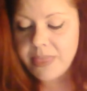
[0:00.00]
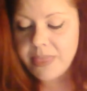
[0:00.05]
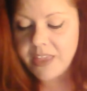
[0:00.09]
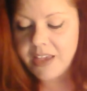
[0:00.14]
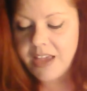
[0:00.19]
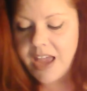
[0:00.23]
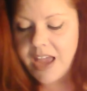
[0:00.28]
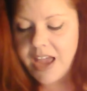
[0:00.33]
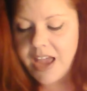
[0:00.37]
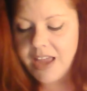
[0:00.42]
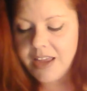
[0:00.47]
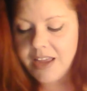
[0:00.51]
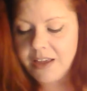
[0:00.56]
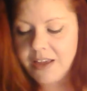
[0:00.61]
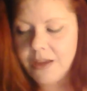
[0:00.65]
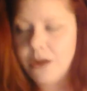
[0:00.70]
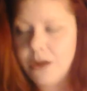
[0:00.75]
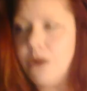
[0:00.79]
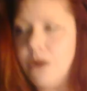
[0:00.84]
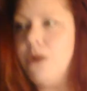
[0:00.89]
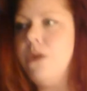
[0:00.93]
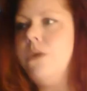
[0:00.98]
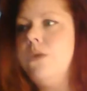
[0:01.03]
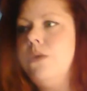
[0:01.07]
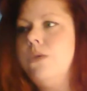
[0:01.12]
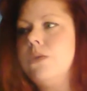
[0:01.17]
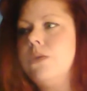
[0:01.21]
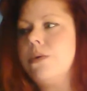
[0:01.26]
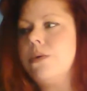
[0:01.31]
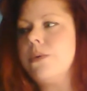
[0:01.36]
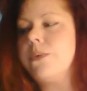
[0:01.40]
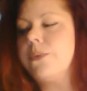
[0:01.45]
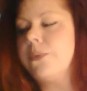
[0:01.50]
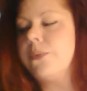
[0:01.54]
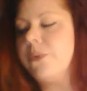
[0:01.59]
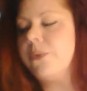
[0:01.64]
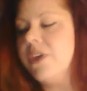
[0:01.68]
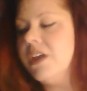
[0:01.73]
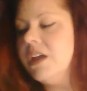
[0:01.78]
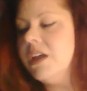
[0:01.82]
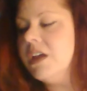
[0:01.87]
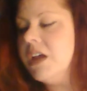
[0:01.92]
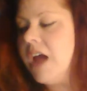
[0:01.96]
I
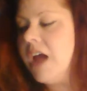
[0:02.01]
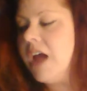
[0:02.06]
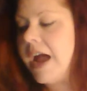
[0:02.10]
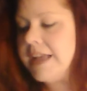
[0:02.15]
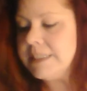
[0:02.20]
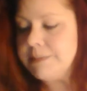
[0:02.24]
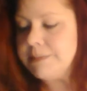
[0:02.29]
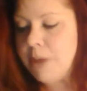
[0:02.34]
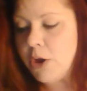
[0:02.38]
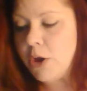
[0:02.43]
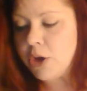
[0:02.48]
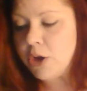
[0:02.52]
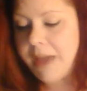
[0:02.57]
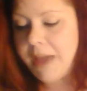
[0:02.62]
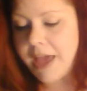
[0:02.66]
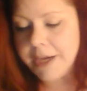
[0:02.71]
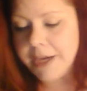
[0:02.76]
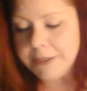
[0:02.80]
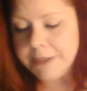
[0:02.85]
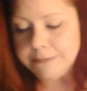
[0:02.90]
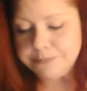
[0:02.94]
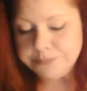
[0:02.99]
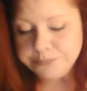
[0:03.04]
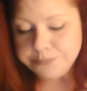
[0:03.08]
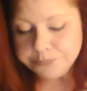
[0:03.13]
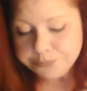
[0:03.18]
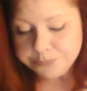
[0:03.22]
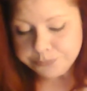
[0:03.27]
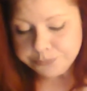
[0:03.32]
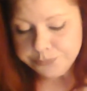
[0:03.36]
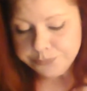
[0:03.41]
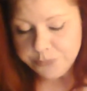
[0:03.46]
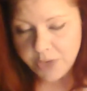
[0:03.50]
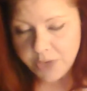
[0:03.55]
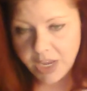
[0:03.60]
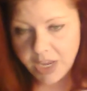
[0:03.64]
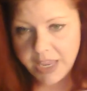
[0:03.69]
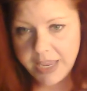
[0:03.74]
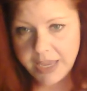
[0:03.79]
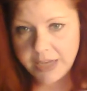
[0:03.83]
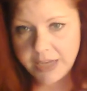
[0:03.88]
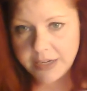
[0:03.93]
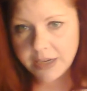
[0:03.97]
spoke about it
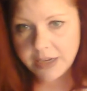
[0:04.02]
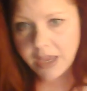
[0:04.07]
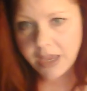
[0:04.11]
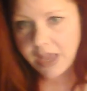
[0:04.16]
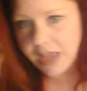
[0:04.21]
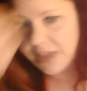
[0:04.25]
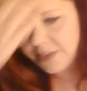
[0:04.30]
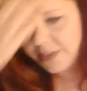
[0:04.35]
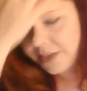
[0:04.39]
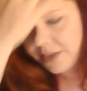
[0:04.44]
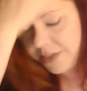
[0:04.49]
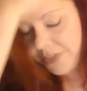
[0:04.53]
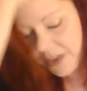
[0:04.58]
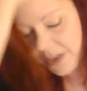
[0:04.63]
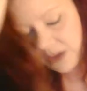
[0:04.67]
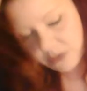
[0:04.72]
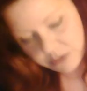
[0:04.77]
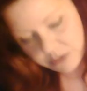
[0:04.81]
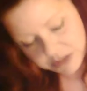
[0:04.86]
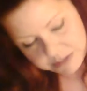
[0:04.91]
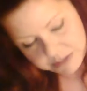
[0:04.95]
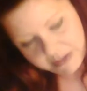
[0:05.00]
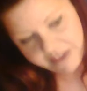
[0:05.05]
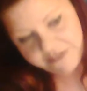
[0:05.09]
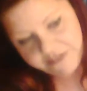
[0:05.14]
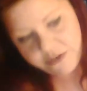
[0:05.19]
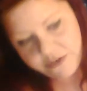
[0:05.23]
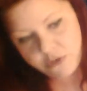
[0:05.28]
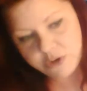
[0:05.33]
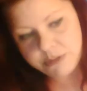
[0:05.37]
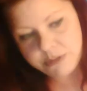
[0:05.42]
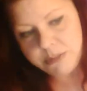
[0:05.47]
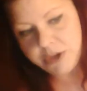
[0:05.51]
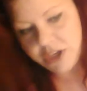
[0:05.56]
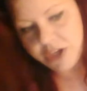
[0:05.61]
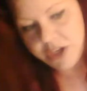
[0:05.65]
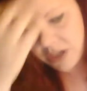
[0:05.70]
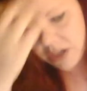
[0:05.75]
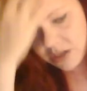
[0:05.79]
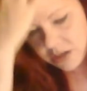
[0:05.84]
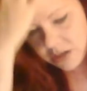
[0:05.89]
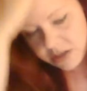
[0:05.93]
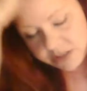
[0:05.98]
in, I think it was my first book,
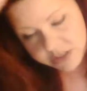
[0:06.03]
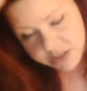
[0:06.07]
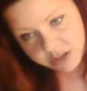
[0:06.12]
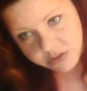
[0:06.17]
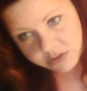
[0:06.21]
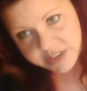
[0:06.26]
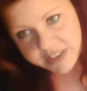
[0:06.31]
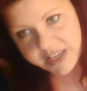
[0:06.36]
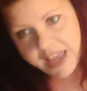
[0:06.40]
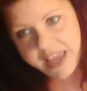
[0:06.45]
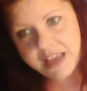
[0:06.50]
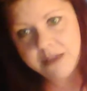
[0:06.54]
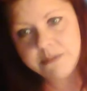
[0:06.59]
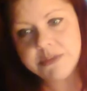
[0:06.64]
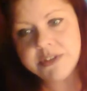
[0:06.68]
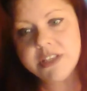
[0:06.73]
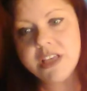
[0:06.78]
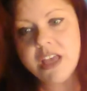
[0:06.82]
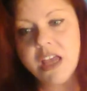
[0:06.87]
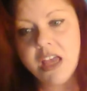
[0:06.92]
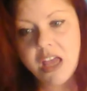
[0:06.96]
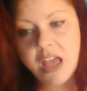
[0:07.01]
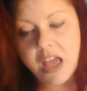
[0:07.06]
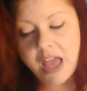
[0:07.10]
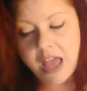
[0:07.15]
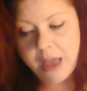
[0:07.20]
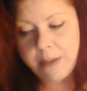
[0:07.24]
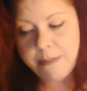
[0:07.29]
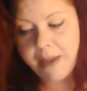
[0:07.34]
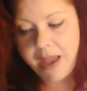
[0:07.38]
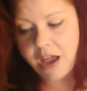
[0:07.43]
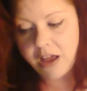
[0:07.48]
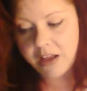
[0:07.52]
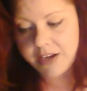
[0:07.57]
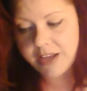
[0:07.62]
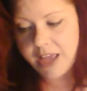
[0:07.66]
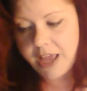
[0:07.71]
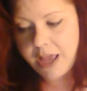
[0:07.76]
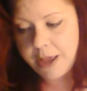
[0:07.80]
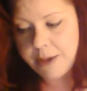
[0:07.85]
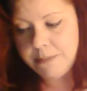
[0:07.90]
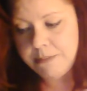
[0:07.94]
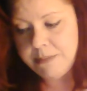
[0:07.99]
Soulscapes, about
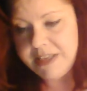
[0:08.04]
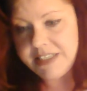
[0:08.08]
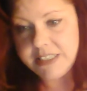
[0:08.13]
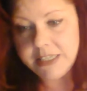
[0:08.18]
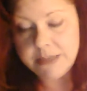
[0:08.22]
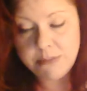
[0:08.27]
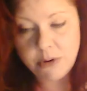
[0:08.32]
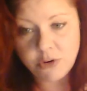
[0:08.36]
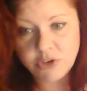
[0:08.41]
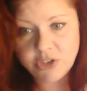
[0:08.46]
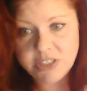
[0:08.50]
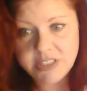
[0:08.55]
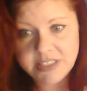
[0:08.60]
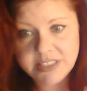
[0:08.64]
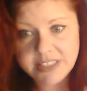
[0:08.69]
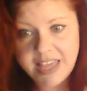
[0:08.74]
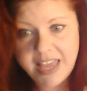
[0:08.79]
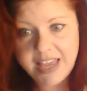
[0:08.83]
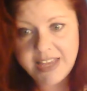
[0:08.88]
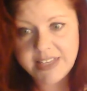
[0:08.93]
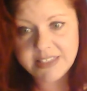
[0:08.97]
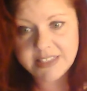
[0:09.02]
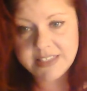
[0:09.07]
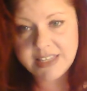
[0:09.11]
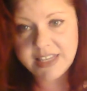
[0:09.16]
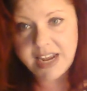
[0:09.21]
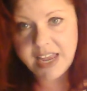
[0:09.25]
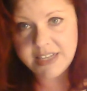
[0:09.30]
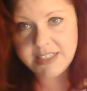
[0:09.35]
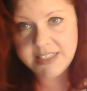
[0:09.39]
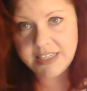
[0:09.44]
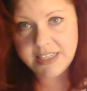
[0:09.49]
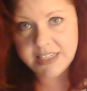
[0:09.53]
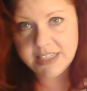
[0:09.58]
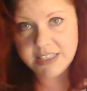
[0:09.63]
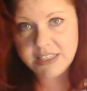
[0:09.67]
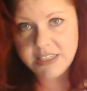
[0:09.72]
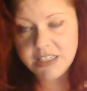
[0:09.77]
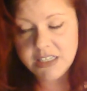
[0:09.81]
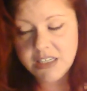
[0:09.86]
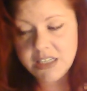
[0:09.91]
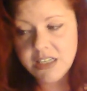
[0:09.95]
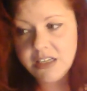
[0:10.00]
a missing persons case that I did
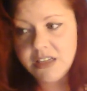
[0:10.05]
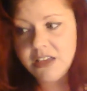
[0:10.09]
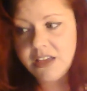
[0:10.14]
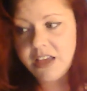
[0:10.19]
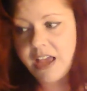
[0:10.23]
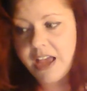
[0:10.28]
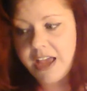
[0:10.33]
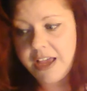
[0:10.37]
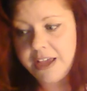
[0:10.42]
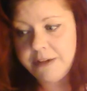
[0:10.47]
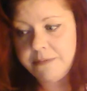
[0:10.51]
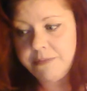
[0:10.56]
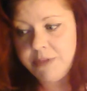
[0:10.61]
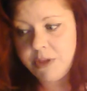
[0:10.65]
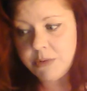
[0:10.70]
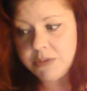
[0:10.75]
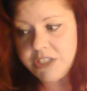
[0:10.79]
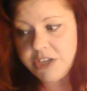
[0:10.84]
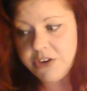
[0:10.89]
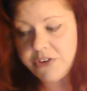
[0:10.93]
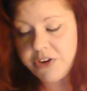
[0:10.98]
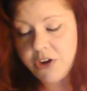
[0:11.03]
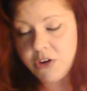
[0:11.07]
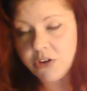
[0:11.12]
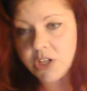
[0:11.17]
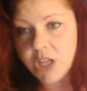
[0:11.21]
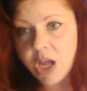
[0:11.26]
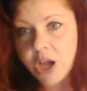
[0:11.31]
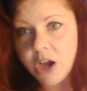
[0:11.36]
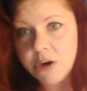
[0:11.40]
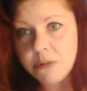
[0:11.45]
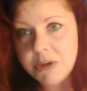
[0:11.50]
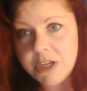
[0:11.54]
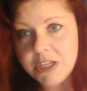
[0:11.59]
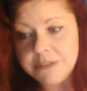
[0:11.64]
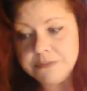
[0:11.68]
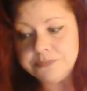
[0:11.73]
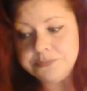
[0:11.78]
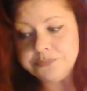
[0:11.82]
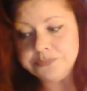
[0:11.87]
that was here in Oklahoma.